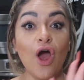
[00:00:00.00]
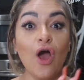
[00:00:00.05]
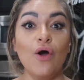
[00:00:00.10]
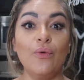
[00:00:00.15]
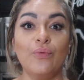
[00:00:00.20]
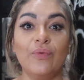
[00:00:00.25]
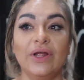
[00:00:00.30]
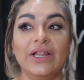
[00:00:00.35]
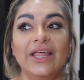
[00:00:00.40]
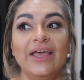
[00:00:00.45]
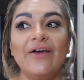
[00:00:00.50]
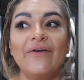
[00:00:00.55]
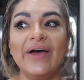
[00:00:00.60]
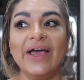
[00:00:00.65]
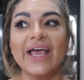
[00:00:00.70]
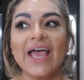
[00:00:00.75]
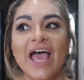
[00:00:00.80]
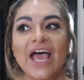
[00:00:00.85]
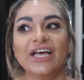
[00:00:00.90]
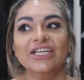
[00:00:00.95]
Oh, really
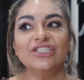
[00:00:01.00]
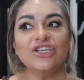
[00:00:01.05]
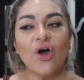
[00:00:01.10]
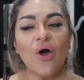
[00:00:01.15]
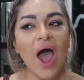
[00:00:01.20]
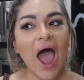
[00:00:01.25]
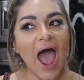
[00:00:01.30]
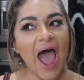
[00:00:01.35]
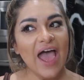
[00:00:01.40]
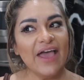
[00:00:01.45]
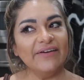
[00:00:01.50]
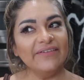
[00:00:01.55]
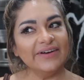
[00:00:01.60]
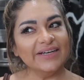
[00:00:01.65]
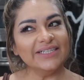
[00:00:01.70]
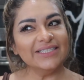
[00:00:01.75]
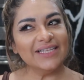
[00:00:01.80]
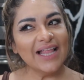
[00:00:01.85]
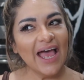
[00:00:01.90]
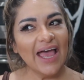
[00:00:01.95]
quick. So I
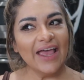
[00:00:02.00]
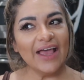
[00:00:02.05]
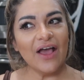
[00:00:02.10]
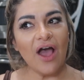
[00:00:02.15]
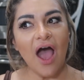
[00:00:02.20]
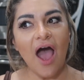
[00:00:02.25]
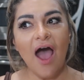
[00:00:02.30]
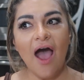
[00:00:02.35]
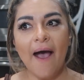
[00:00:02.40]
was like